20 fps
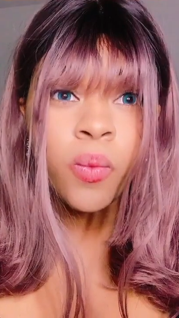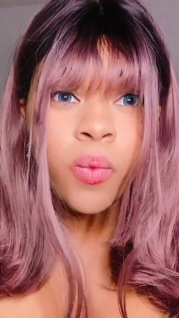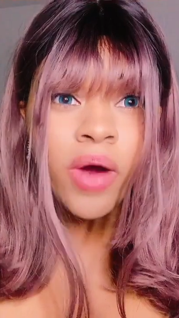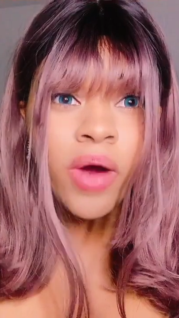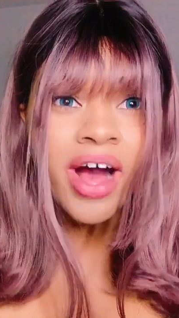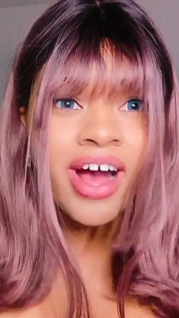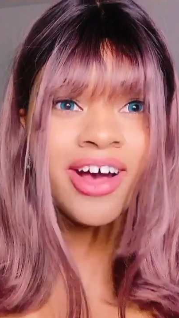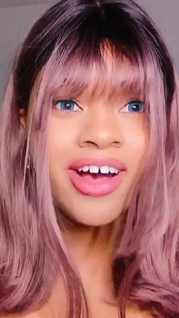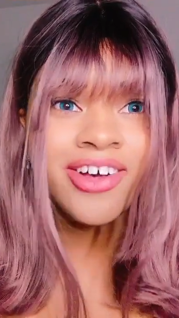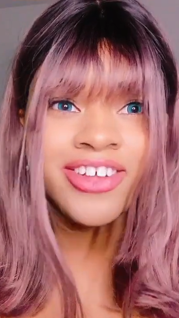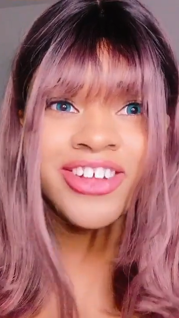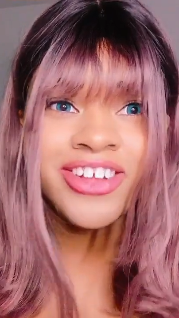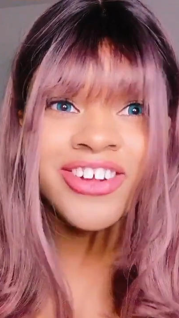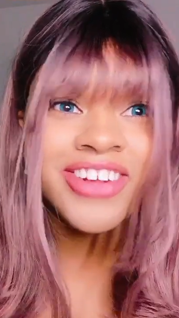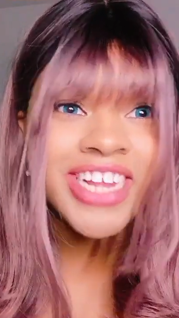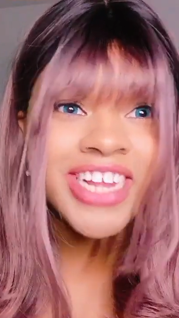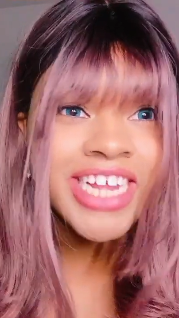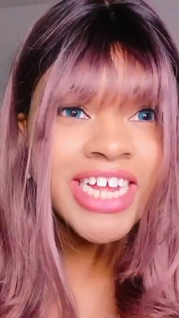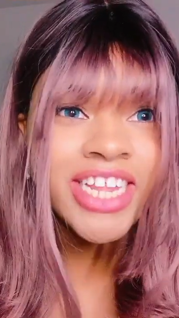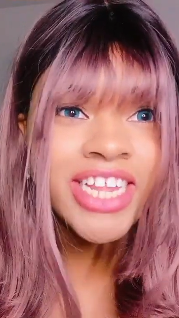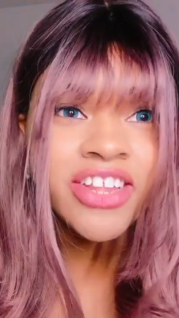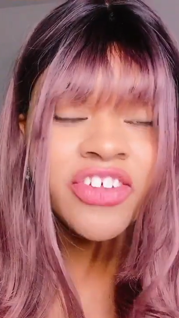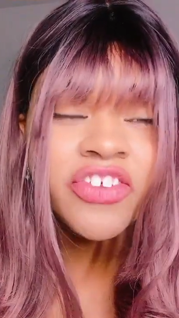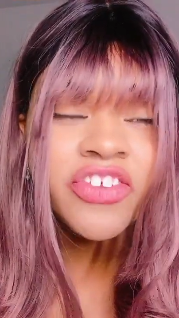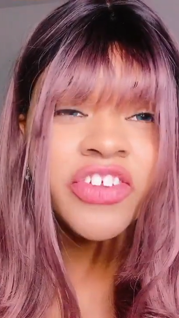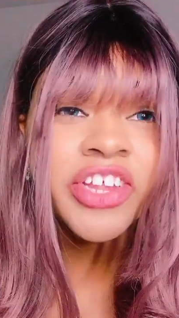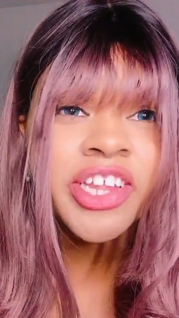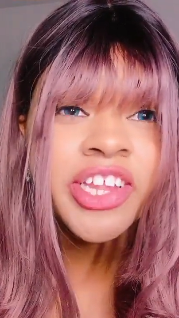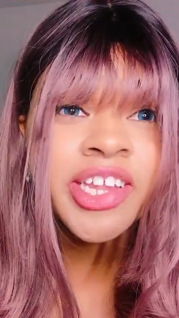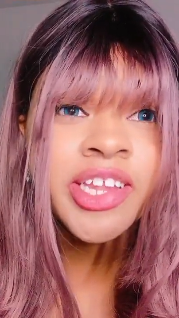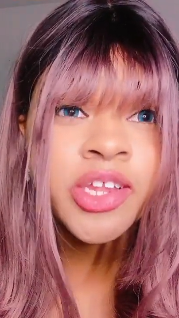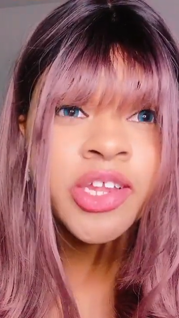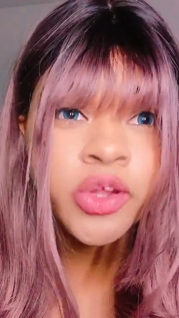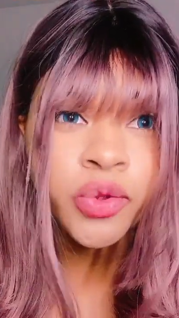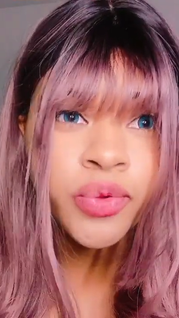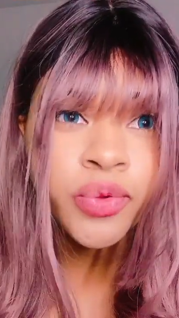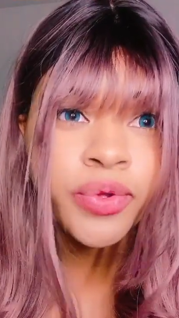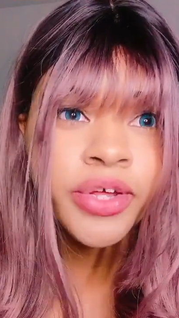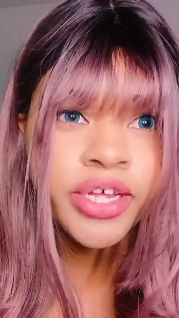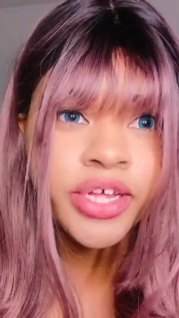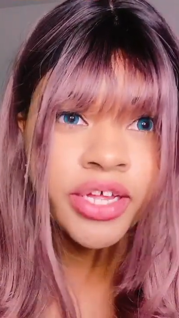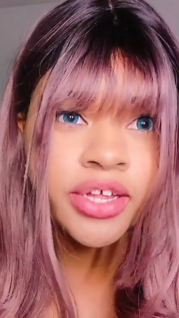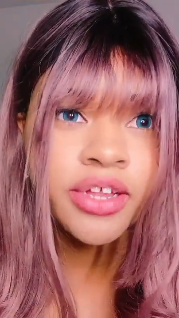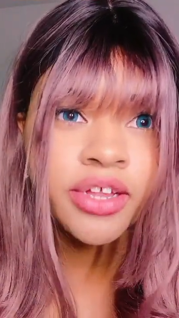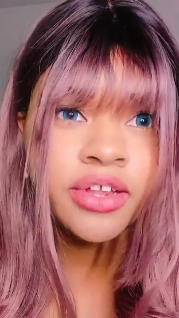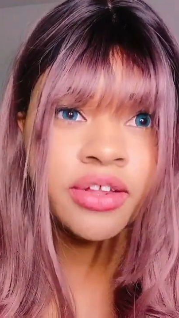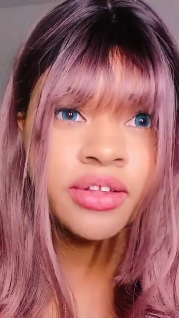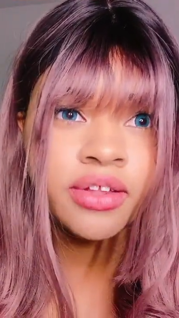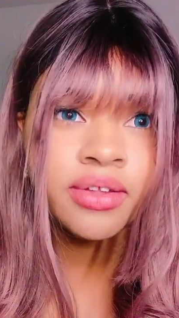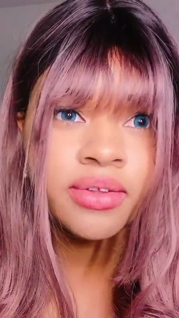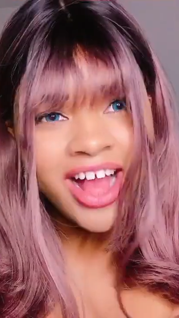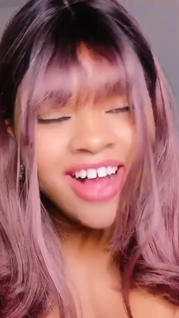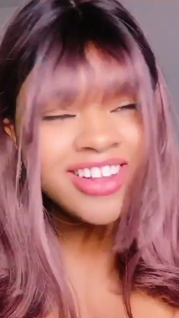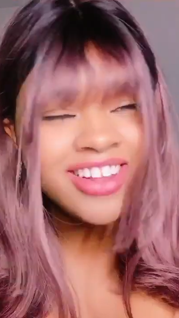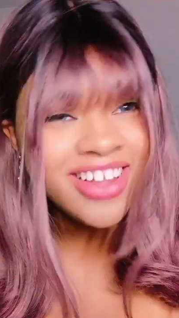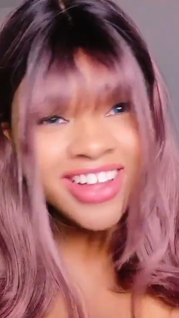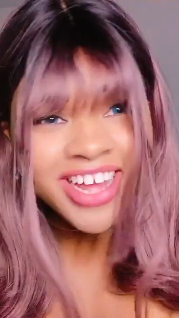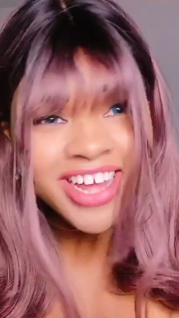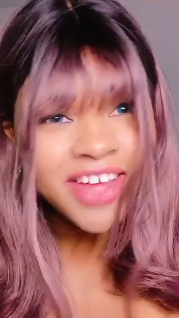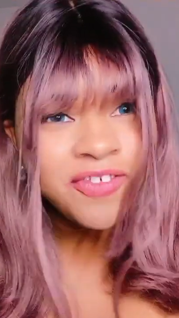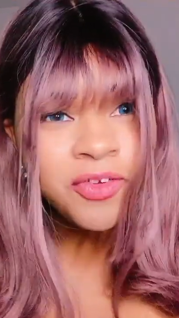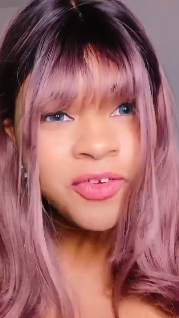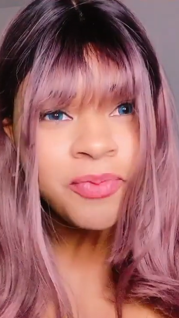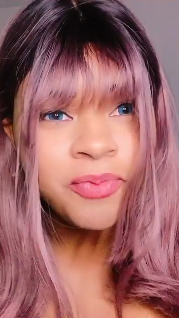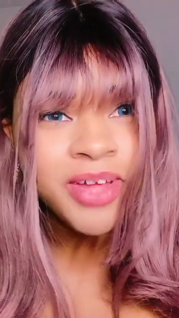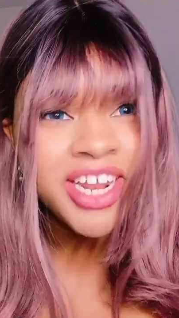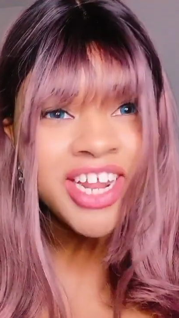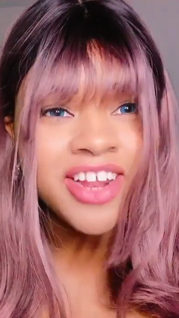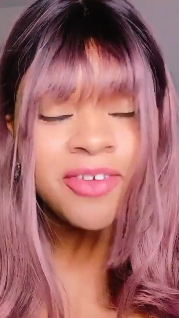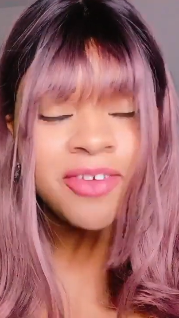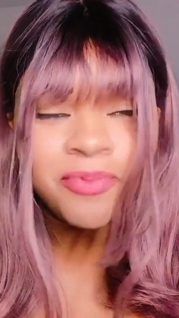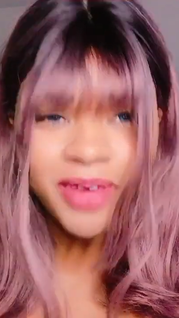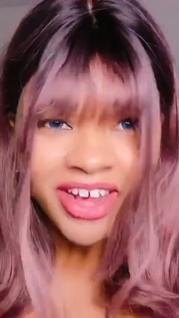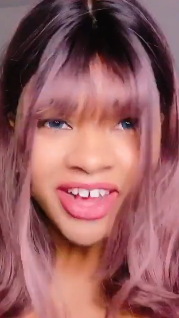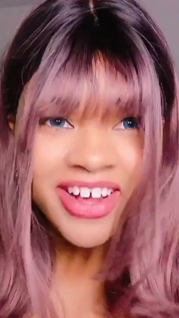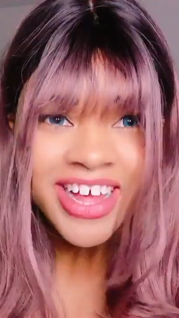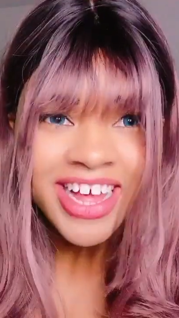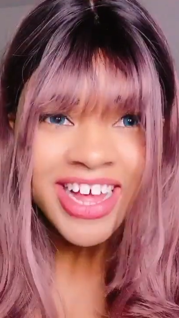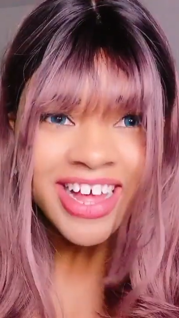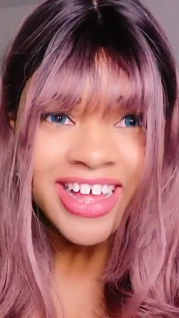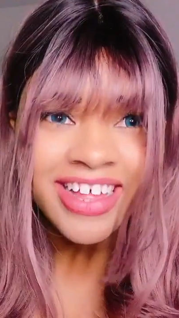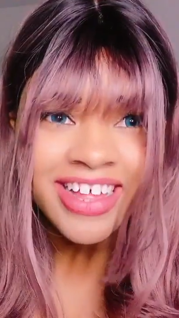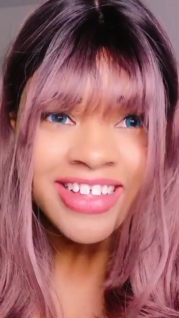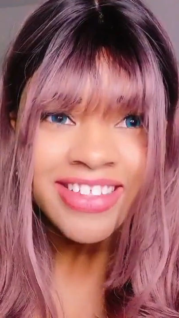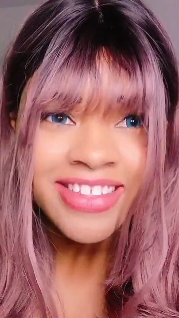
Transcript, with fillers: Wow, your English is so good. How long have you been in America?